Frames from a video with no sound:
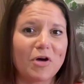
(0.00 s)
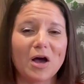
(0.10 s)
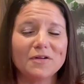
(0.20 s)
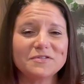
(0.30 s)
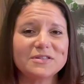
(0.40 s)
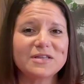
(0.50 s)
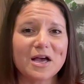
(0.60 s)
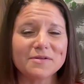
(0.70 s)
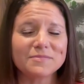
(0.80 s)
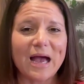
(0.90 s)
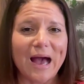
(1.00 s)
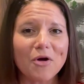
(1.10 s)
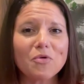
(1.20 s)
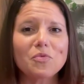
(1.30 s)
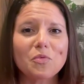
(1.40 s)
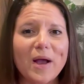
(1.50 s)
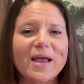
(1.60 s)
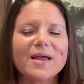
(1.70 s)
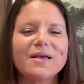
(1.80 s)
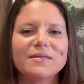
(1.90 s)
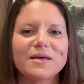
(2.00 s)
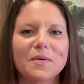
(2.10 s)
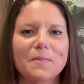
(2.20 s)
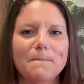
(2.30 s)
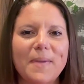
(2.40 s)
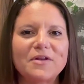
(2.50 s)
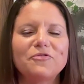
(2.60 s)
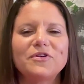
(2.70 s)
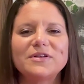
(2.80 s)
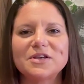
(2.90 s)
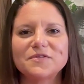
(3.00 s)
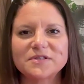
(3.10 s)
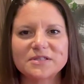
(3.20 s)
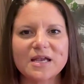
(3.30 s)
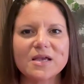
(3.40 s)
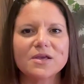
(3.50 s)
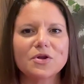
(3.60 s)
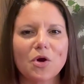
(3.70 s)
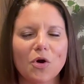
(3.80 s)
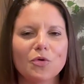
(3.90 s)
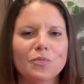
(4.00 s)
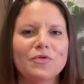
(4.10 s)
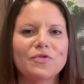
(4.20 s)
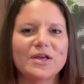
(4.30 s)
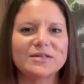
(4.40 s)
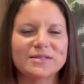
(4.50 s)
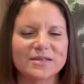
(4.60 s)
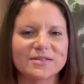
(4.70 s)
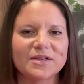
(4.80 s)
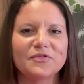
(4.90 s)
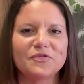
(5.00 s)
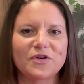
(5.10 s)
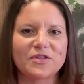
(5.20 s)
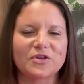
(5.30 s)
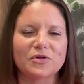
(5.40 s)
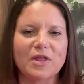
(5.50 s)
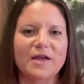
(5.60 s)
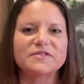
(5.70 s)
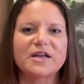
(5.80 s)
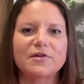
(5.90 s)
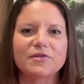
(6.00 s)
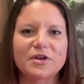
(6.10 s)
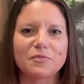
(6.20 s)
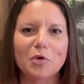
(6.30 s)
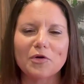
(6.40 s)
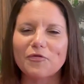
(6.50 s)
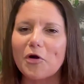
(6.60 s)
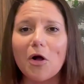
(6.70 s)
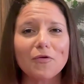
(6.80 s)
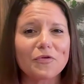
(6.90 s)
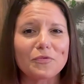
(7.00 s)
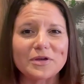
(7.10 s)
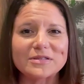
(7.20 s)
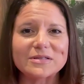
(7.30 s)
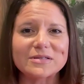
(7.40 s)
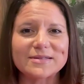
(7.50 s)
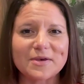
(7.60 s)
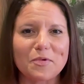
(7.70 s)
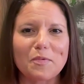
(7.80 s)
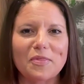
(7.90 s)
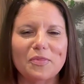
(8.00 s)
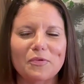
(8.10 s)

oftentimes outweigh the benefits of staying in a home that doesn't fit their lifestyle anymore, for all of the reasons that we went